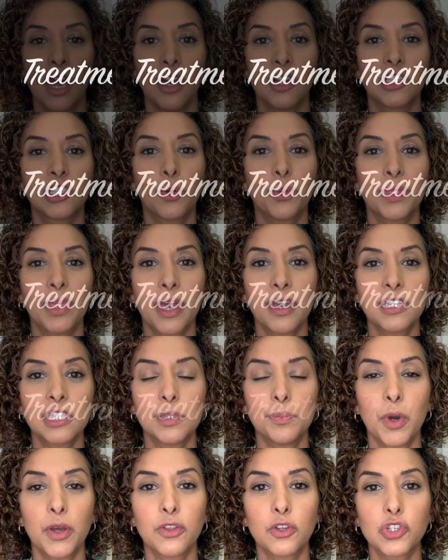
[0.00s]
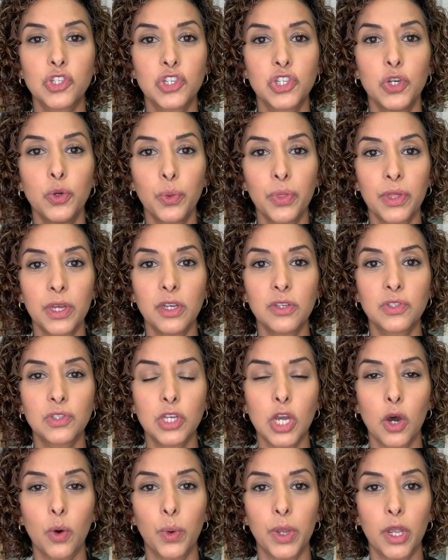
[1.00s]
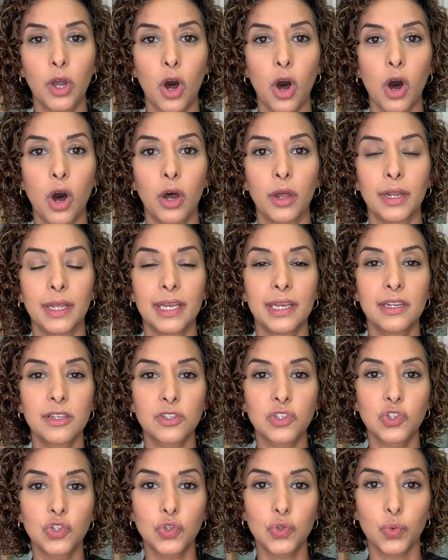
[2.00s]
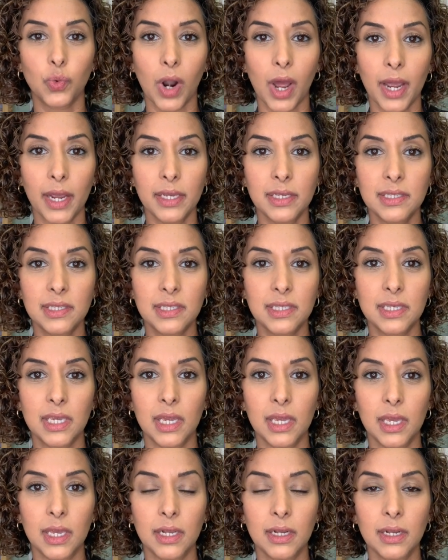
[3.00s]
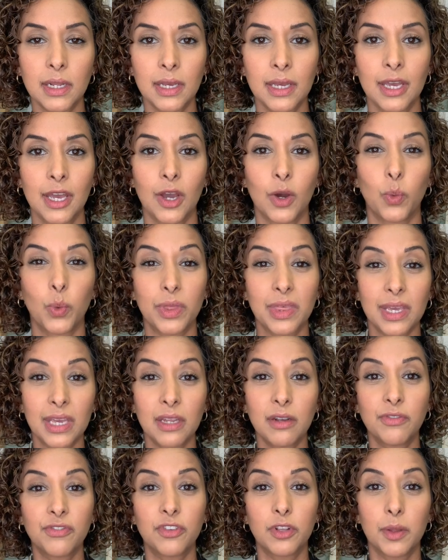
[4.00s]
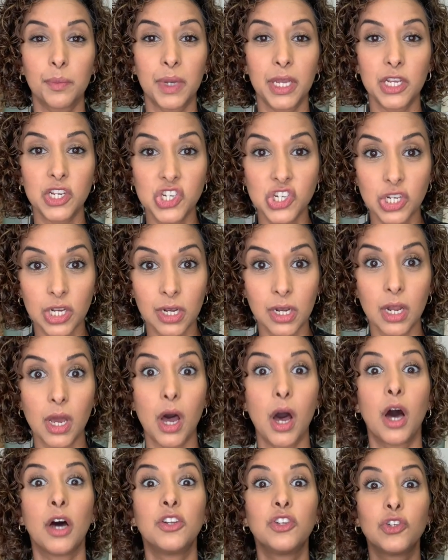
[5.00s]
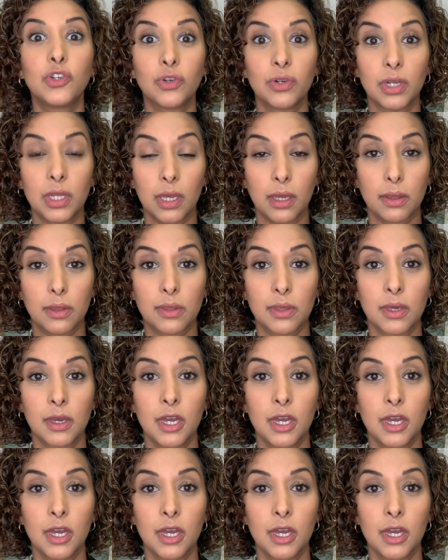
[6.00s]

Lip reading: So with eczema, there's two things going on. It is dry skin with inflammation underneath.